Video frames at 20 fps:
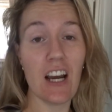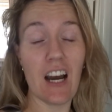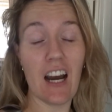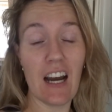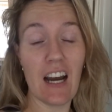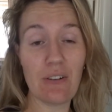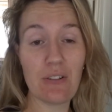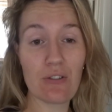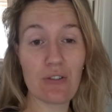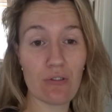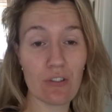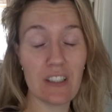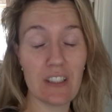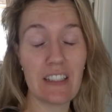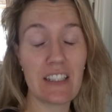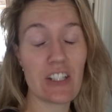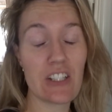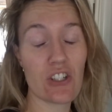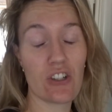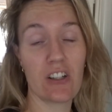I was
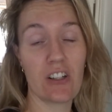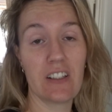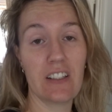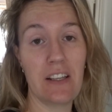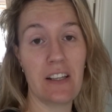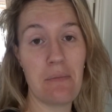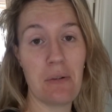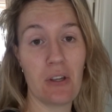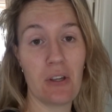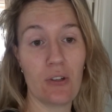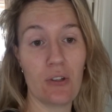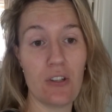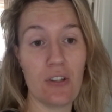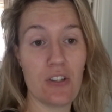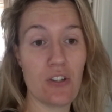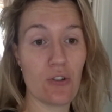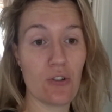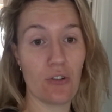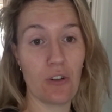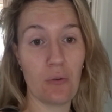really struggling
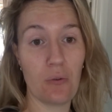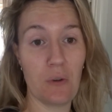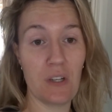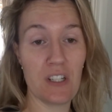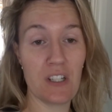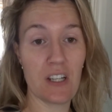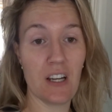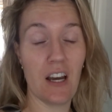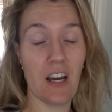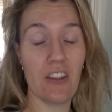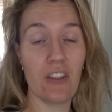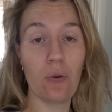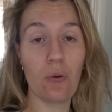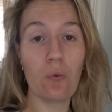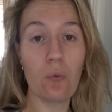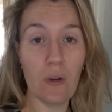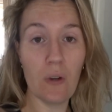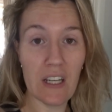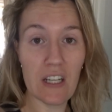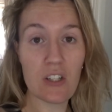because during winter, the
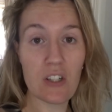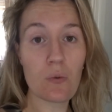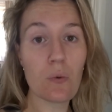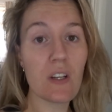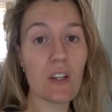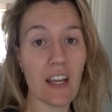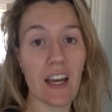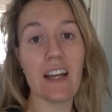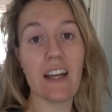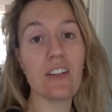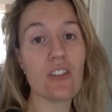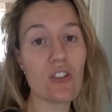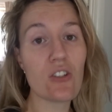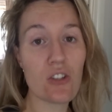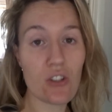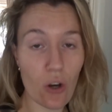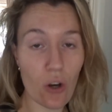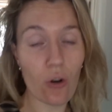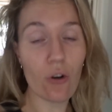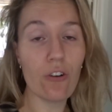wind would get
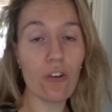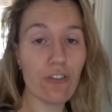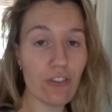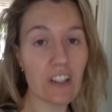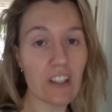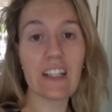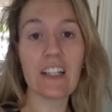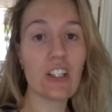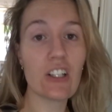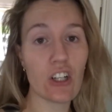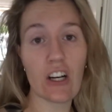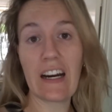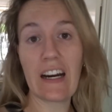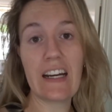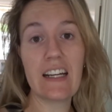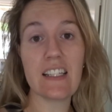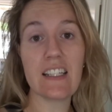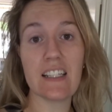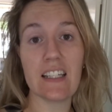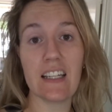so freaking
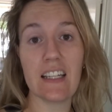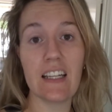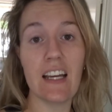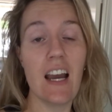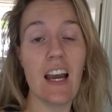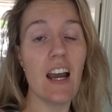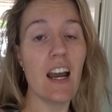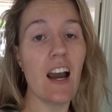crazy.